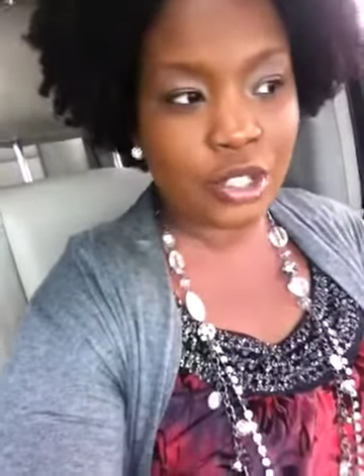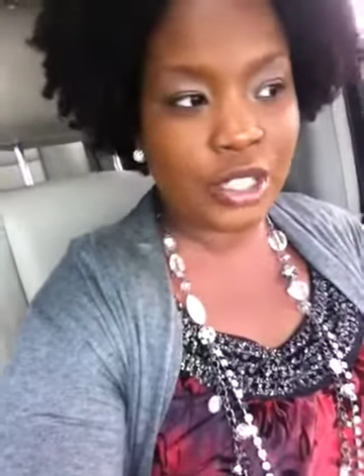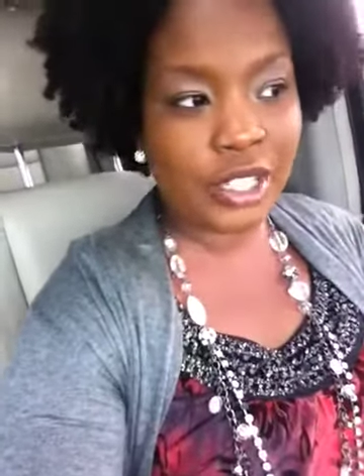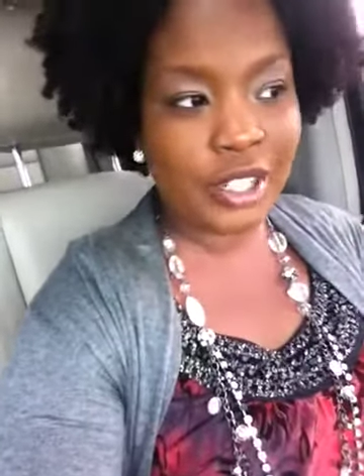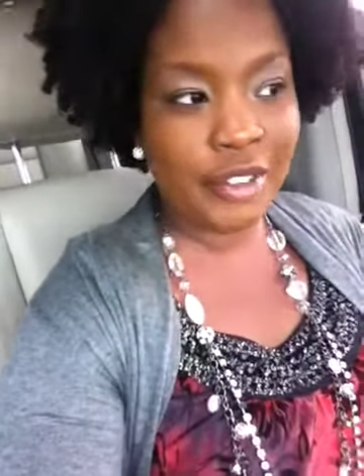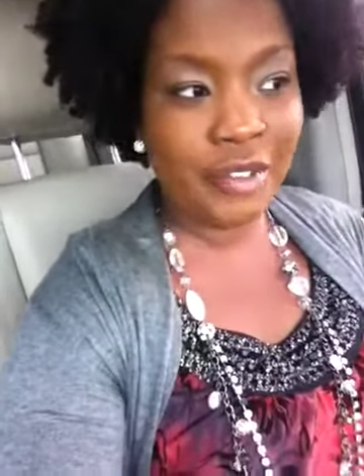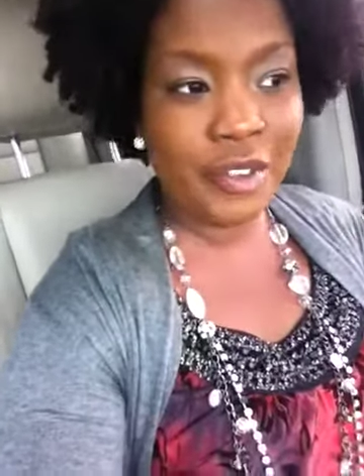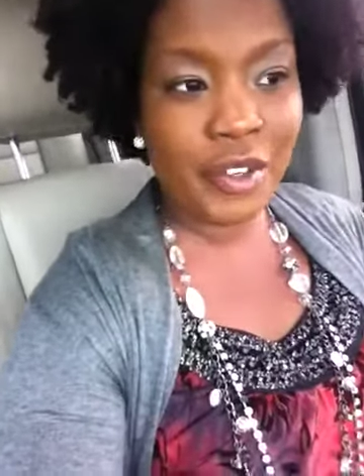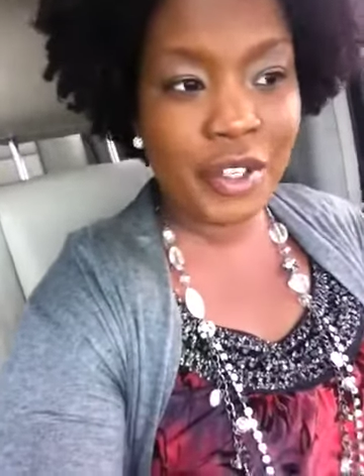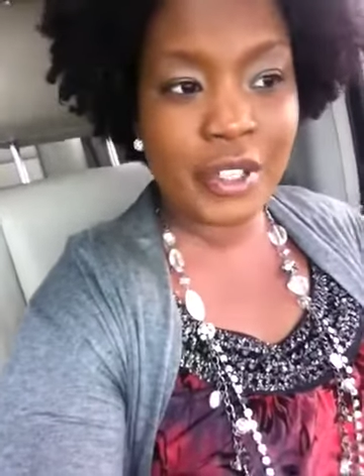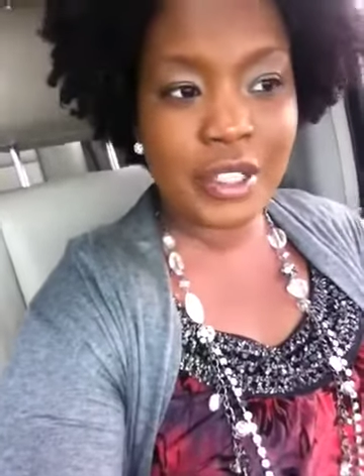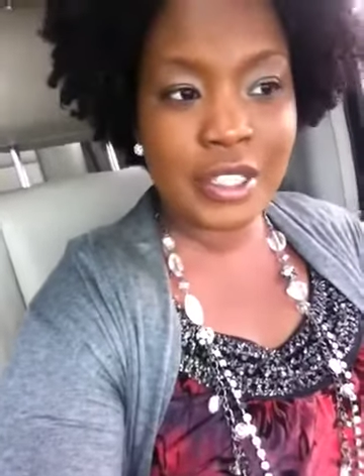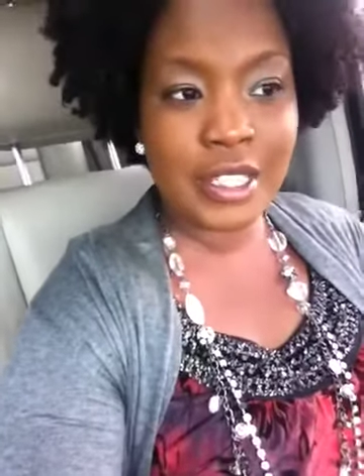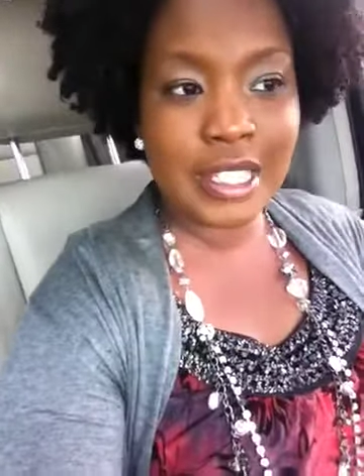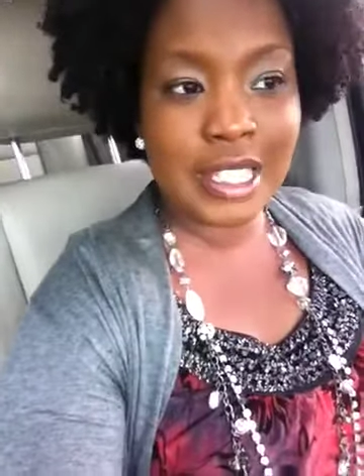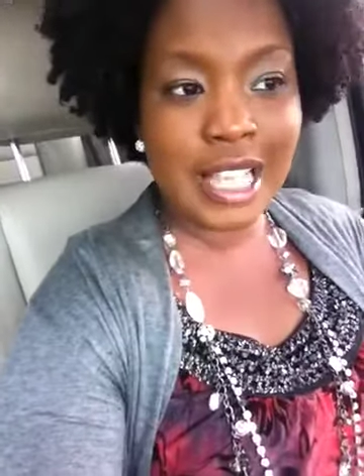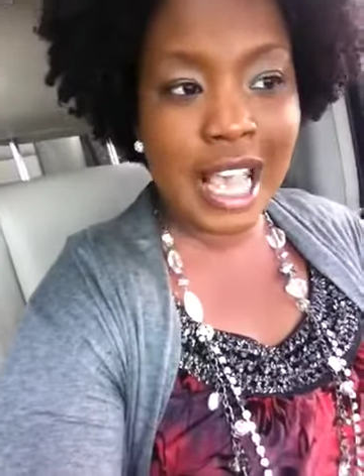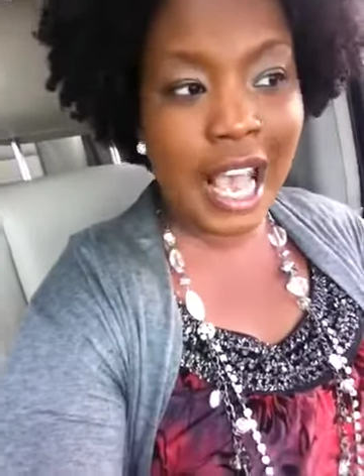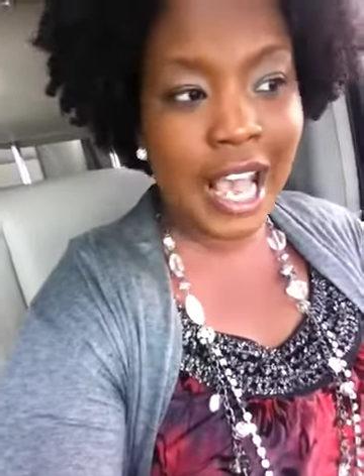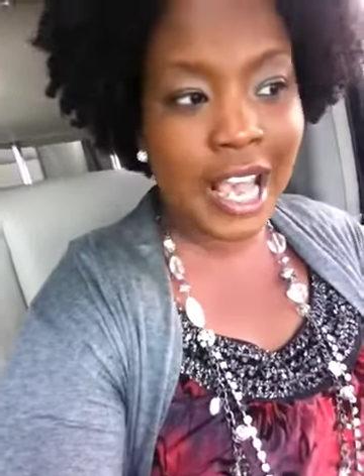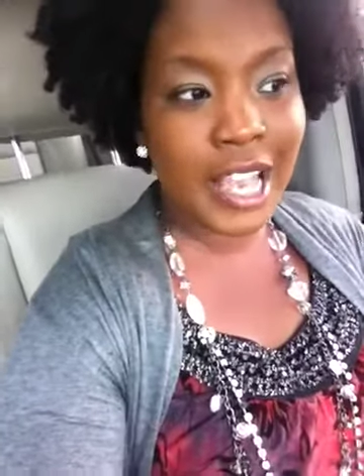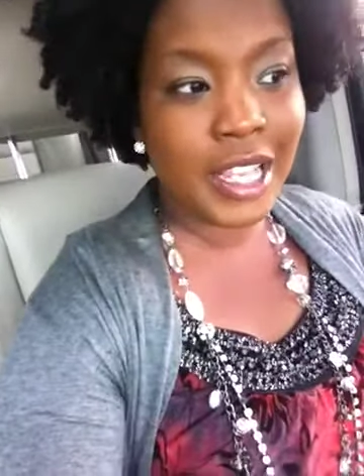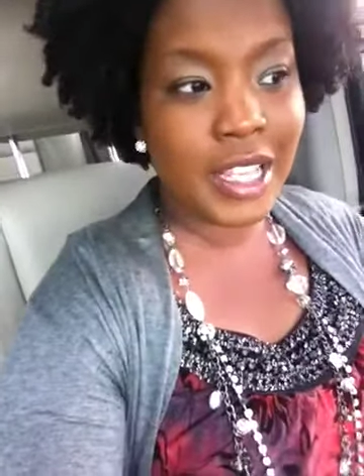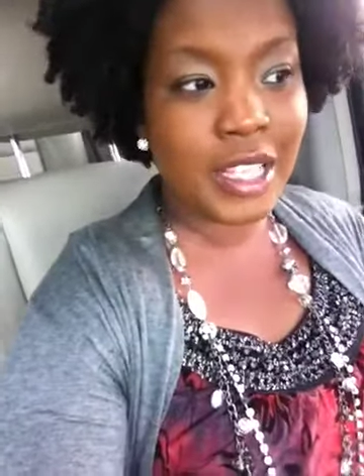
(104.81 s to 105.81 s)
different
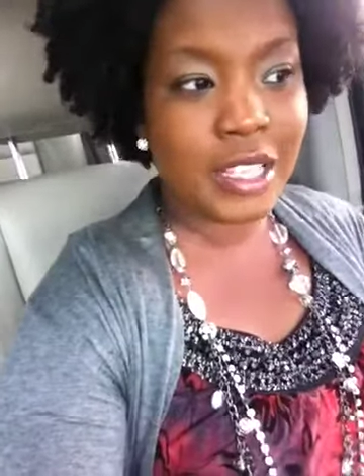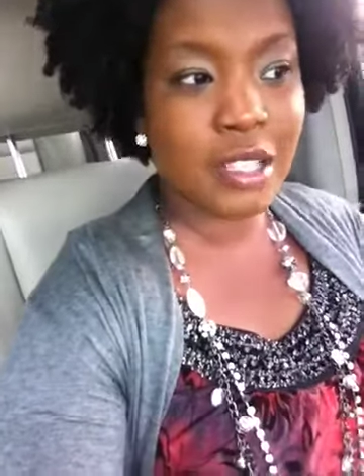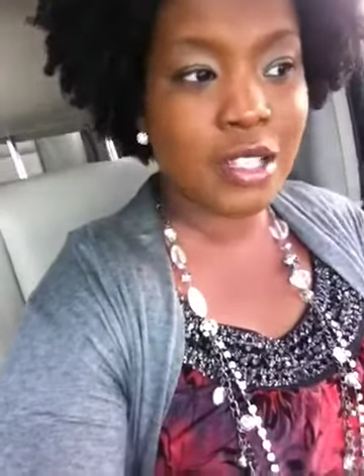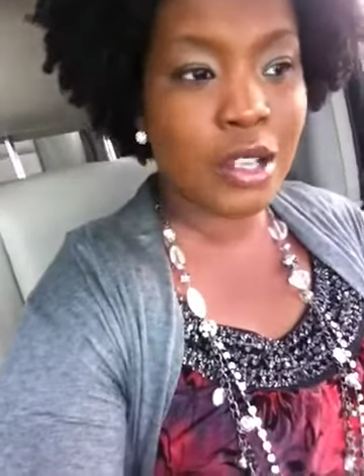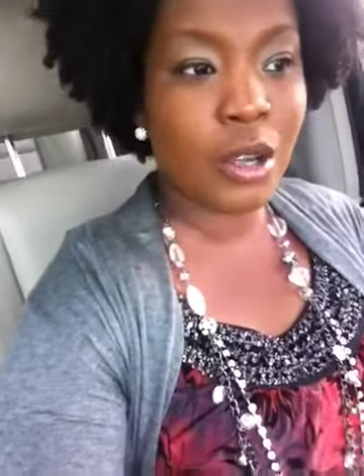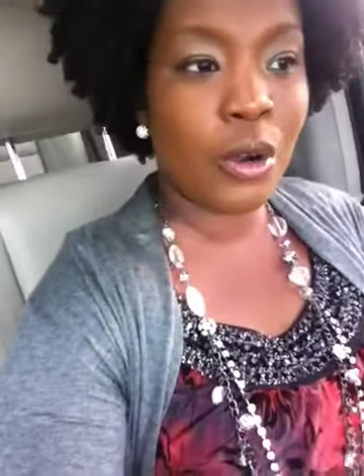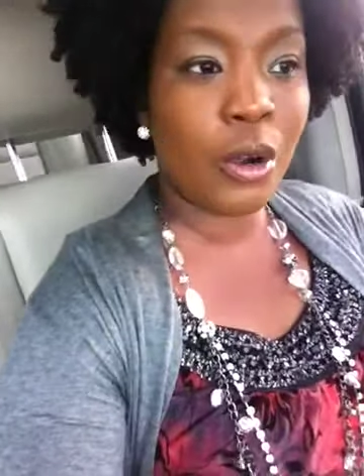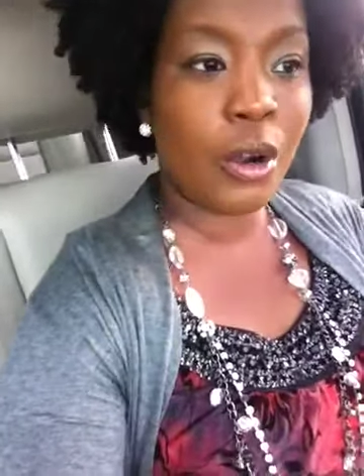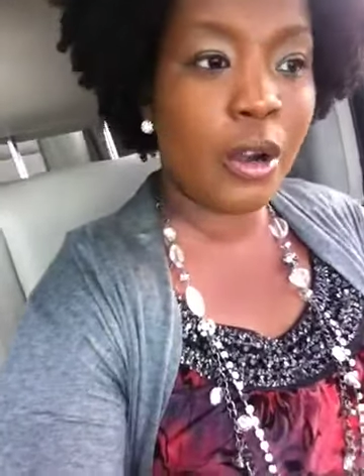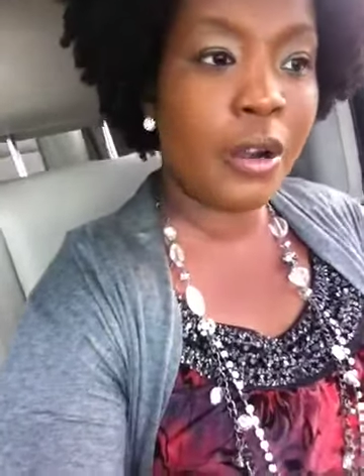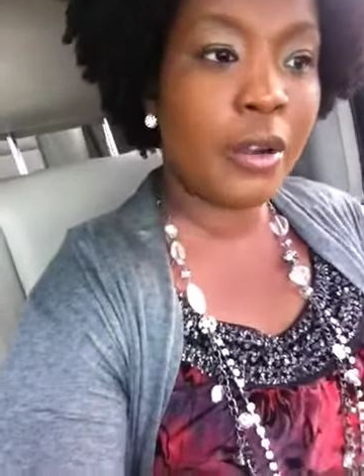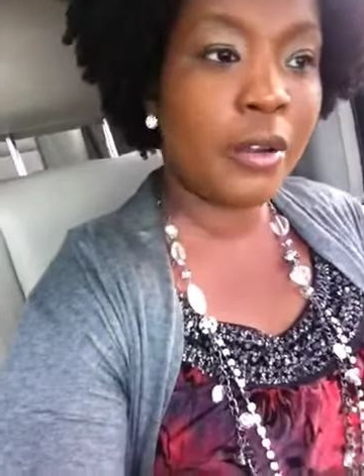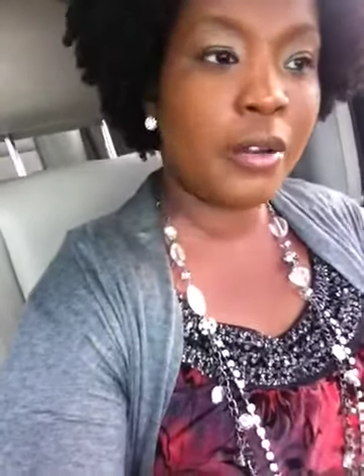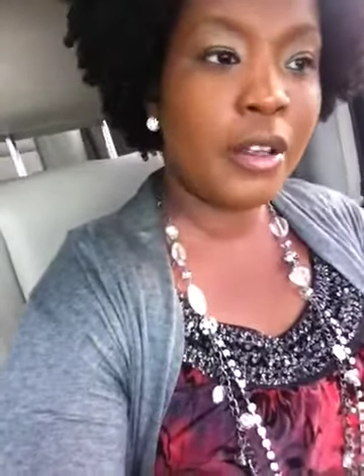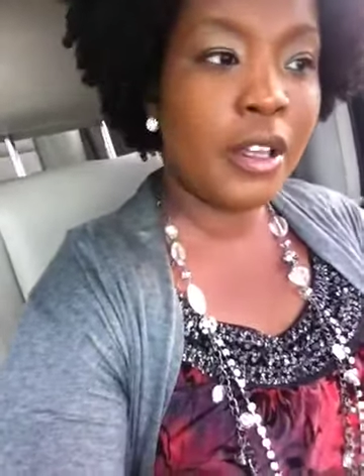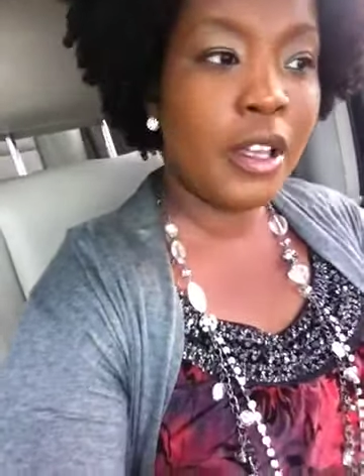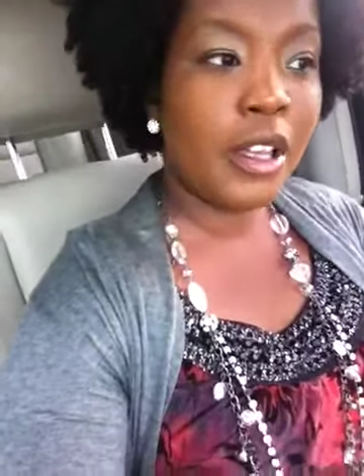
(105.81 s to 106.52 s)
sites or,